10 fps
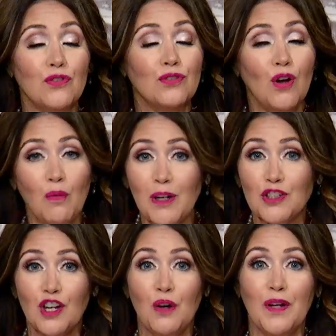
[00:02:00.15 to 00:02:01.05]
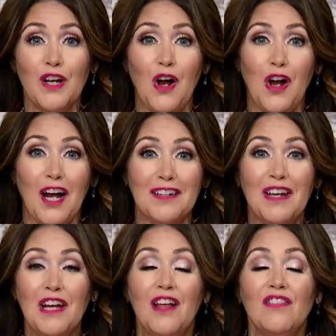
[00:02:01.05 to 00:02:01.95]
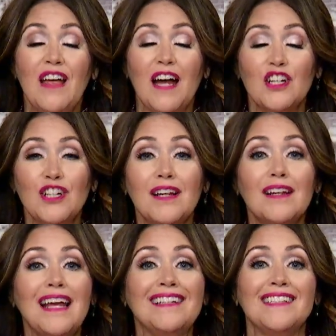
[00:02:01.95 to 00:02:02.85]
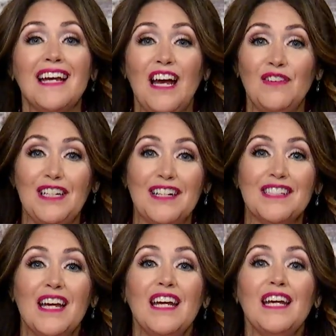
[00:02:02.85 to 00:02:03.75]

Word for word: so much going on that could lend to heaviness